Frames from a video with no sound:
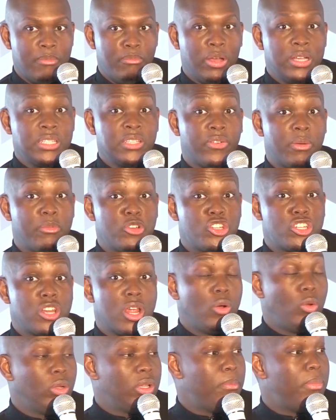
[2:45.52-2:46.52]
Because if I'm a
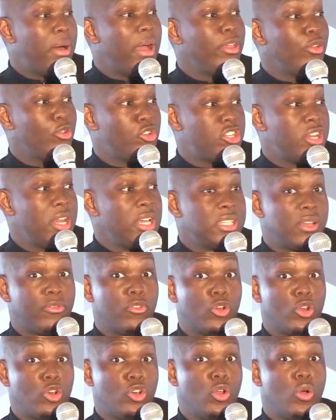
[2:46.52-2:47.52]
shareholder buying your shares, I've
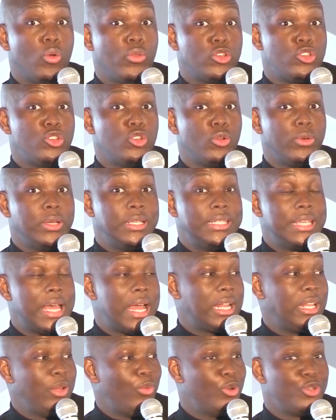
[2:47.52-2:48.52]
got to know that you know
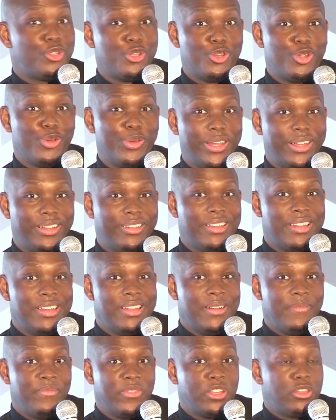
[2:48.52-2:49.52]
exactly what you're doing,
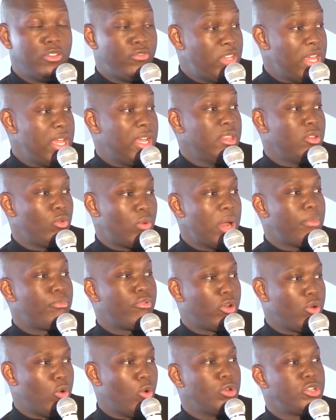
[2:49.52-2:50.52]
that you've taken the right
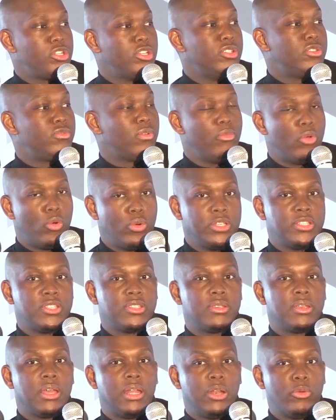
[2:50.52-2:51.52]
precautions from a
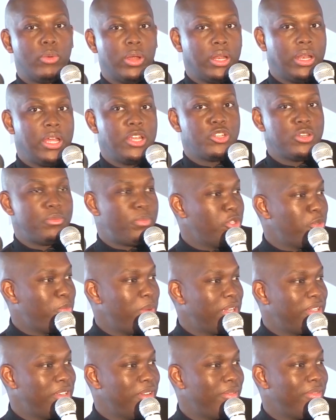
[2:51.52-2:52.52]
risk and a regulation
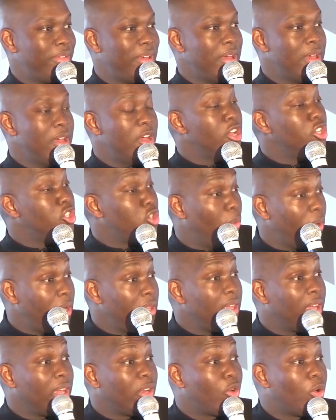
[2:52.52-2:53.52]
perspective. So where
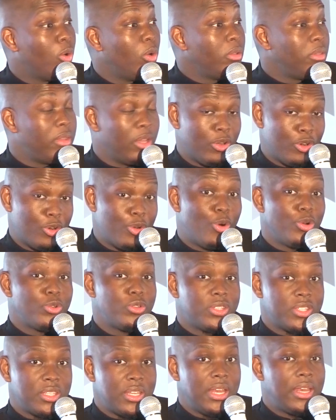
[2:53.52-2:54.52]
did they get caught? They got caught
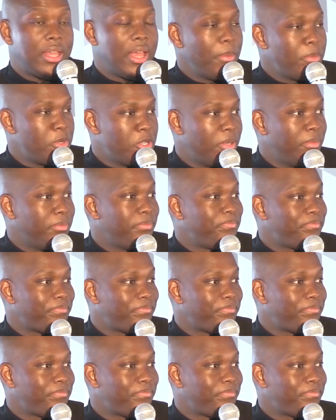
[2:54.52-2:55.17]
with state capture.